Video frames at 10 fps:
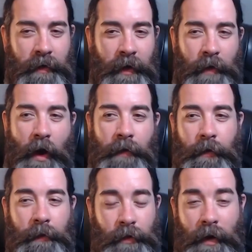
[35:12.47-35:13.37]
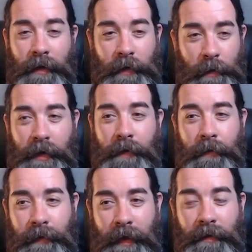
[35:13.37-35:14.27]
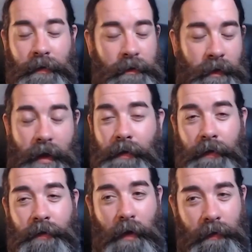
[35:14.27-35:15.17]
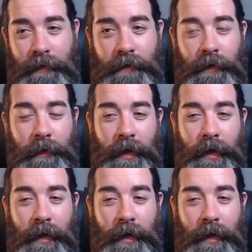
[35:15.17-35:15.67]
that I've gone through of trying so many different things. He's like, yeah, let's try this too.